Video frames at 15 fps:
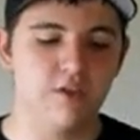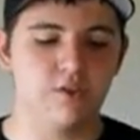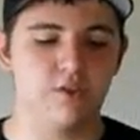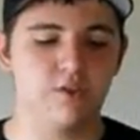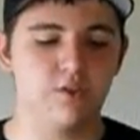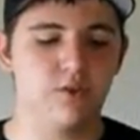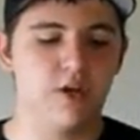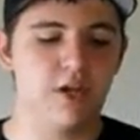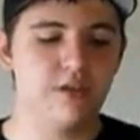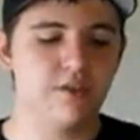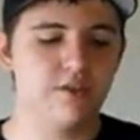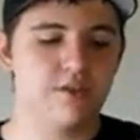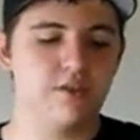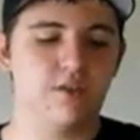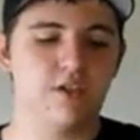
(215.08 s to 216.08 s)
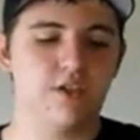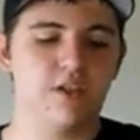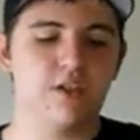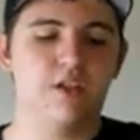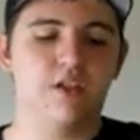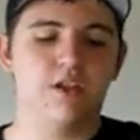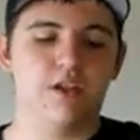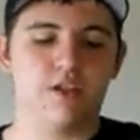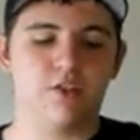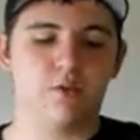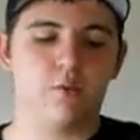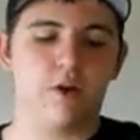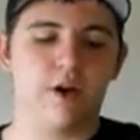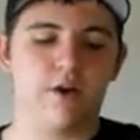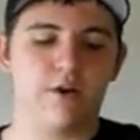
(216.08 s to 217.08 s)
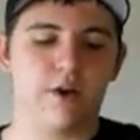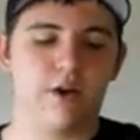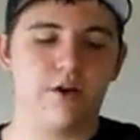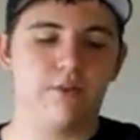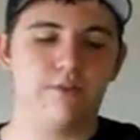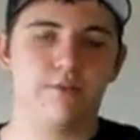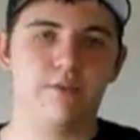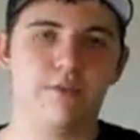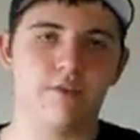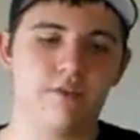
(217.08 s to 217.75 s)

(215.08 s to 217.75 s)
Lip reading: So I just took it, got the wire out,